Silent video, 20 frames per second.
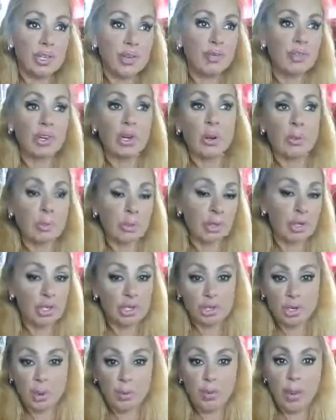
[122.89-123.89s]
even a
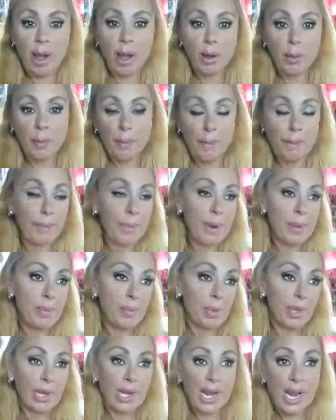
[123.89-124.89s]
commercial about
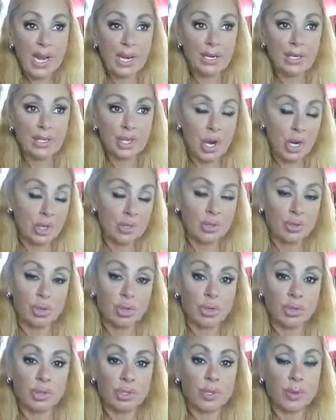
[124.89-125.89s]
people that hate dog
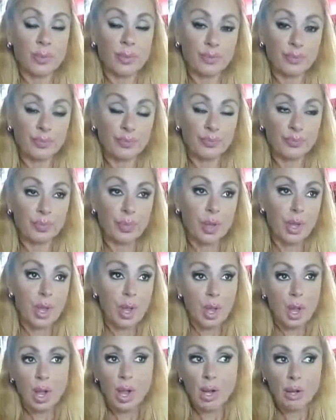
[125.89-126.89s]
strollers.
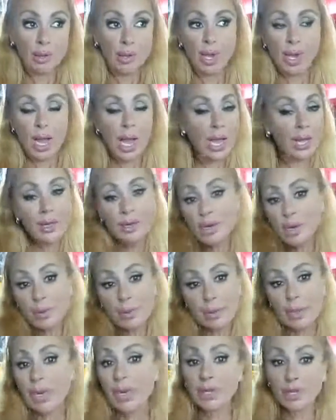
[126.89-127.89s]
Okay, I don't
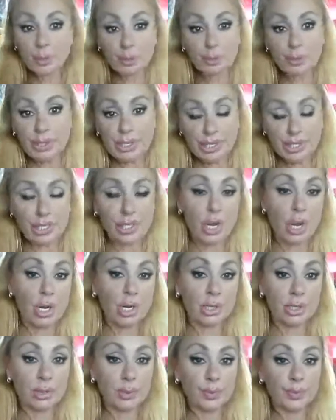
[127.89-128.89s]
know about other breeds of
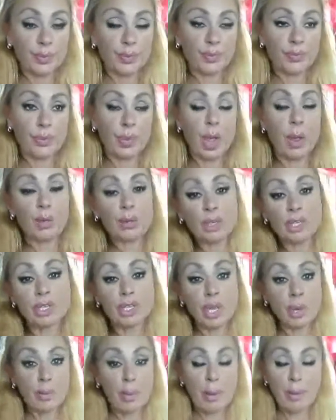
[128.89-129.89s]
dogs. I'm just going
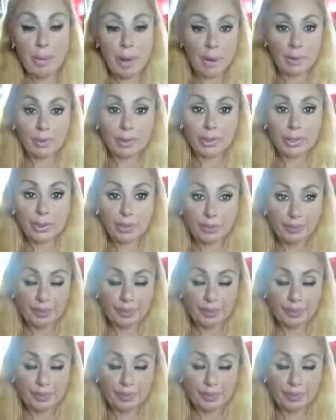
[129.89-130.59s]
to talk about my breed.